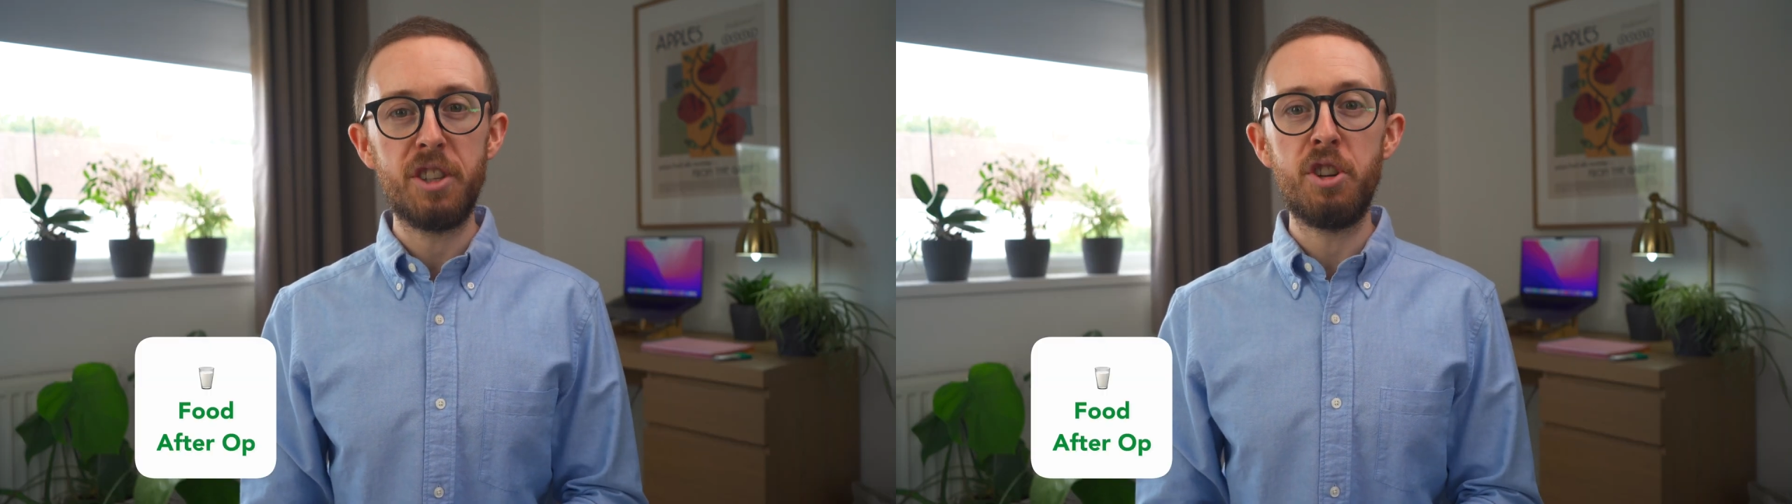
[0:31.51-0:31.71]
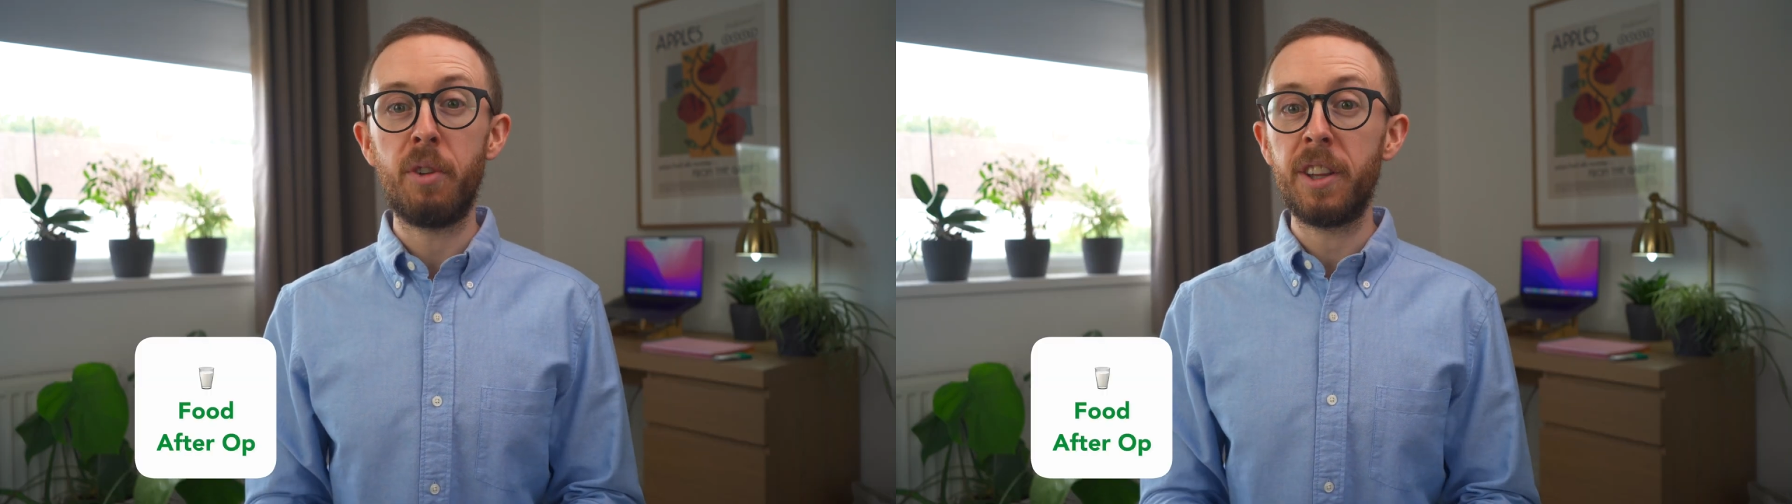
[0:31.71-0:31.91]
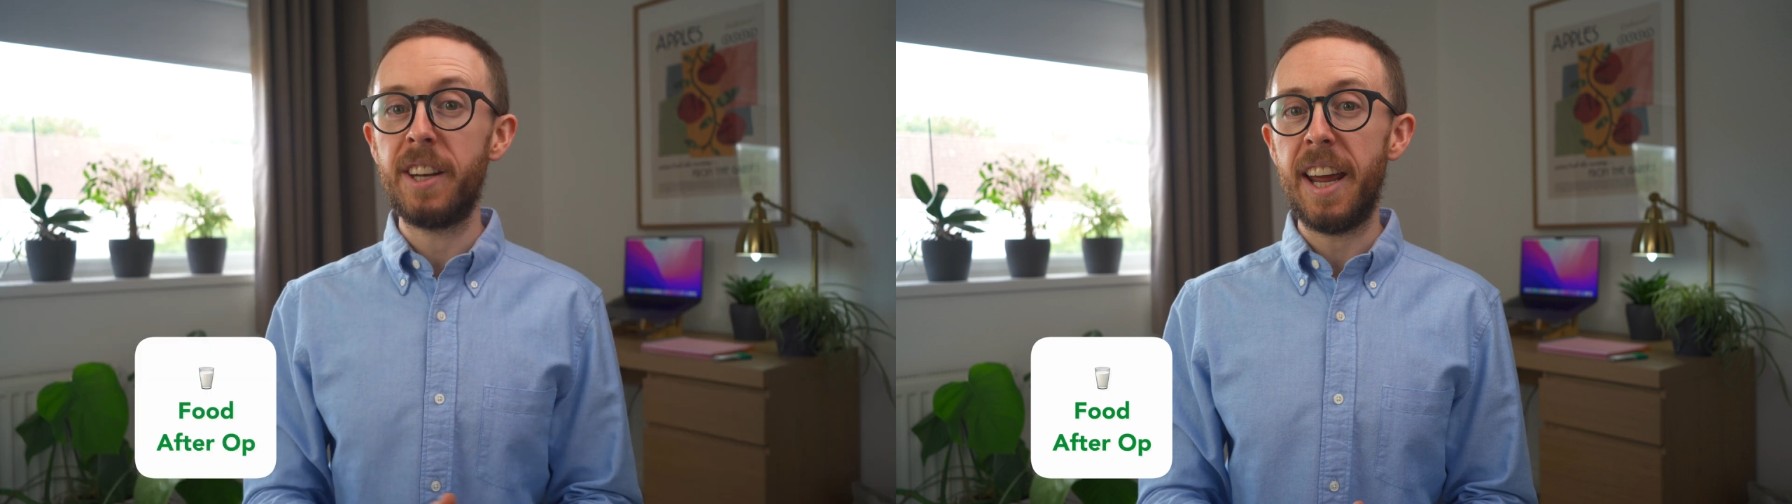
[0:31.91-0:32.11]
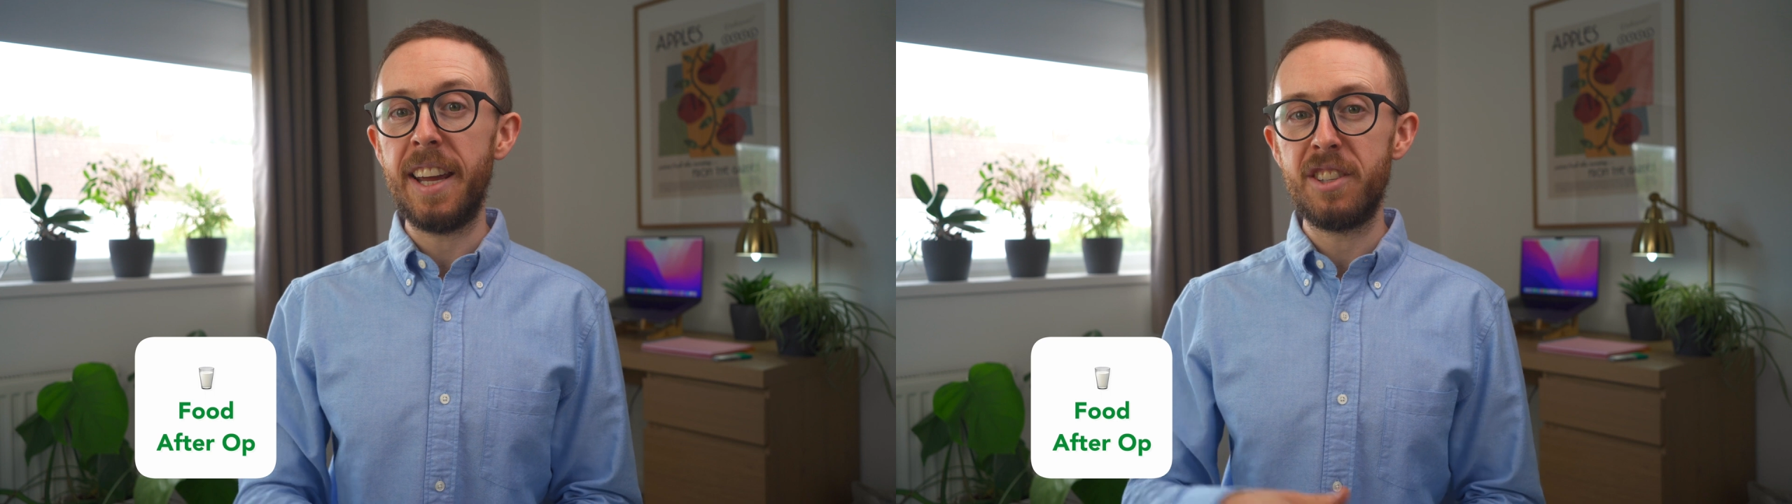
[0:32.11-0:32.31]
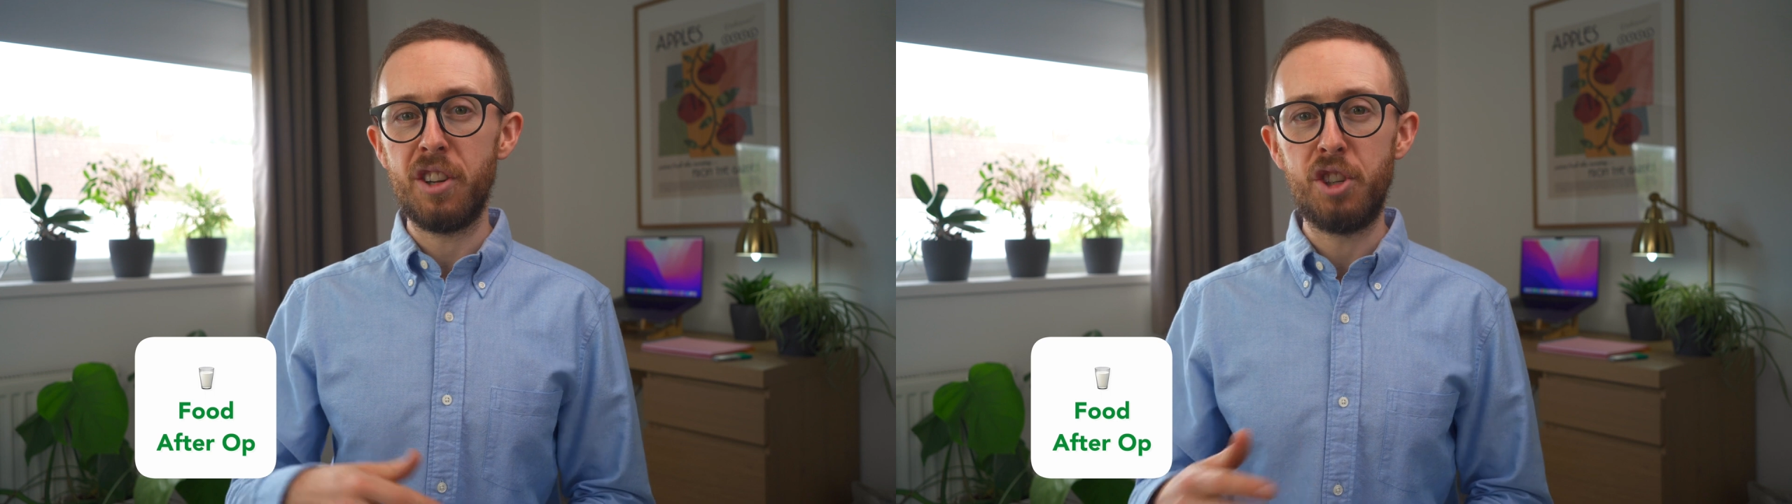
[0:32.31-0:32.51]
during the
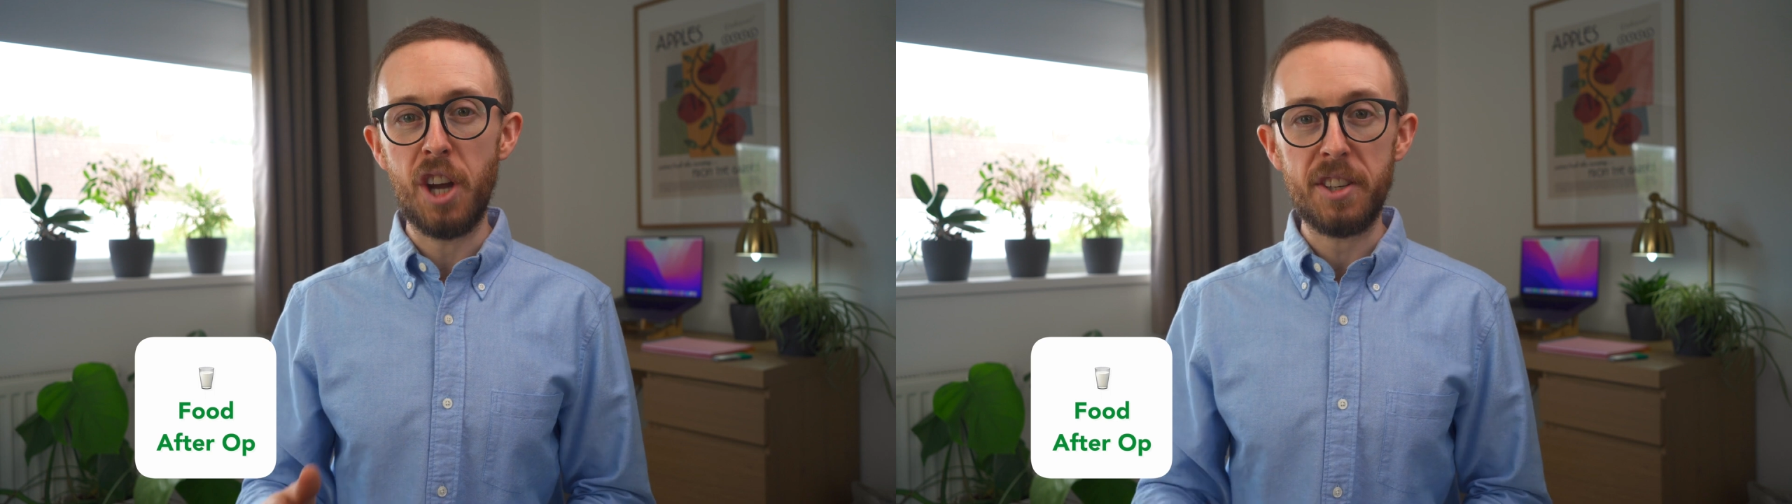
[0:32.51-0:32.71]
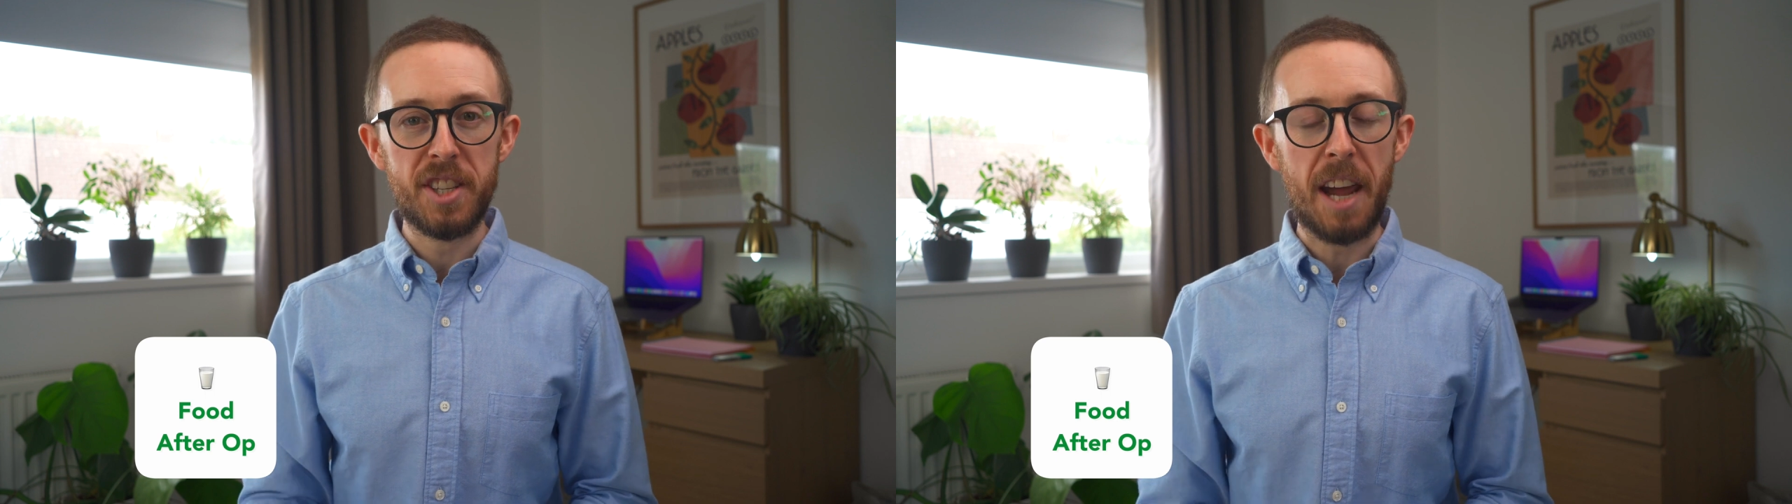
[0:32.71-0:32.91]
days just